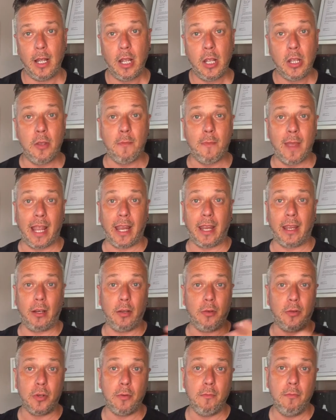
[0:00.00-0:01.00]
You may
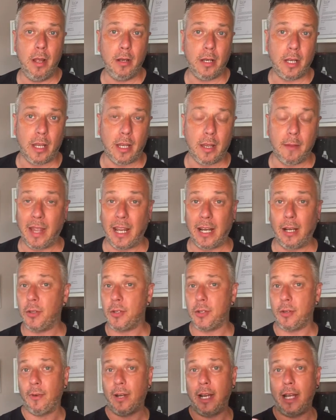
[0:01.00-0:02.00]
lose your money, you may
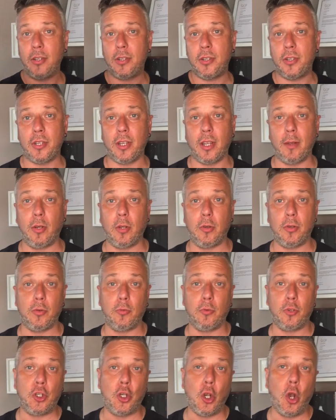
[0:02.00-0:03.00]
lose your relationship, lose your
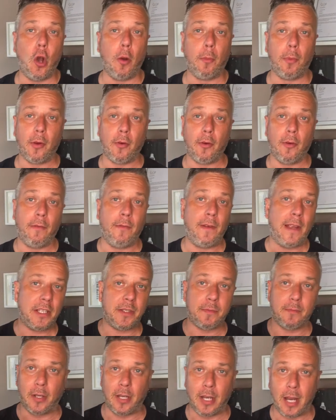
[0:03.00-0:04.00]
job, your
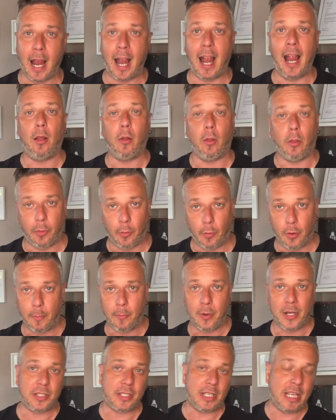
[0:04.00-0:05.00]
investment, your health, or your
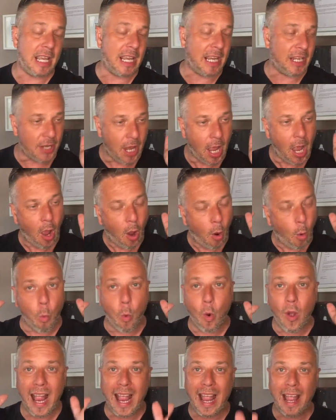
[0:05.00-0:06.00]
prestige.
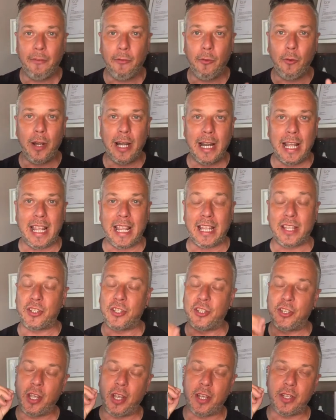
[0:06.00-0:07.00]
Whatever it is,
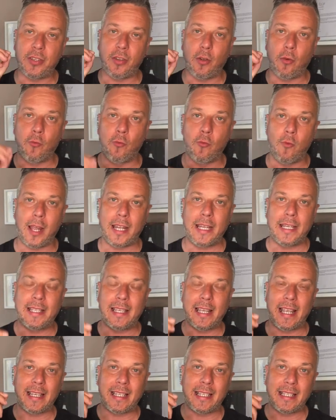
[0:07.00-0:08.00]
just
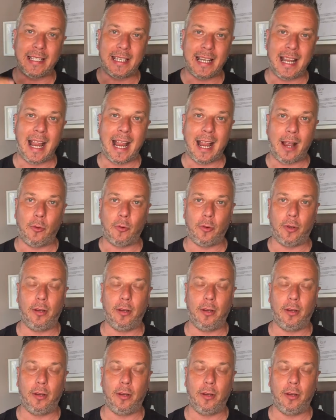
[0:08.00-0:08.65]
write it down.